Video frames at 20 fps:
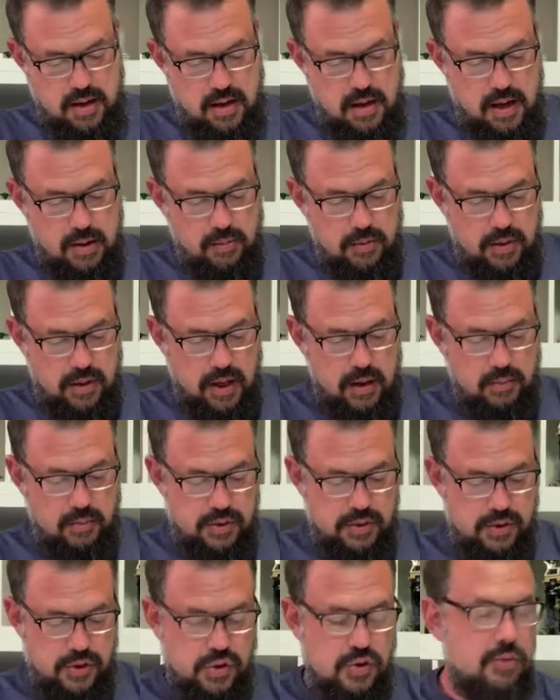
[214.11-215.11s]
I
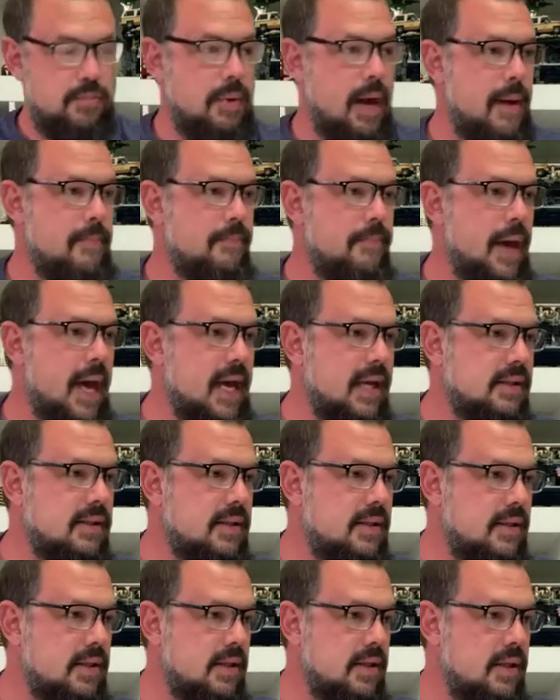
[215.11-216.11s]
will do my
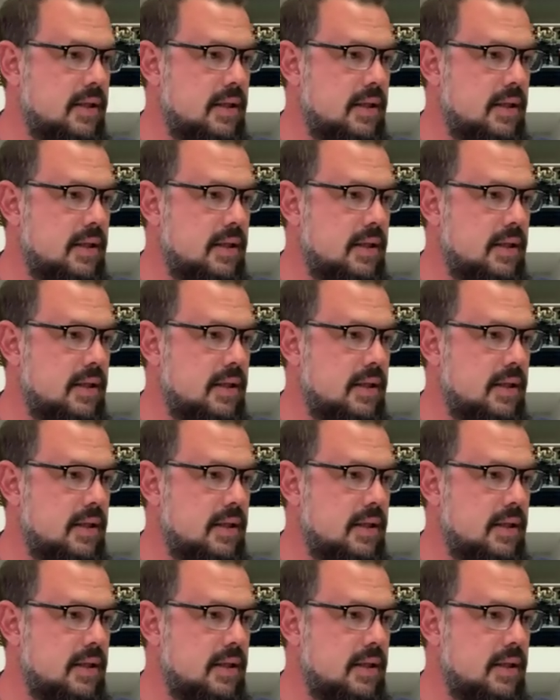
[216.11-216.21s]
best.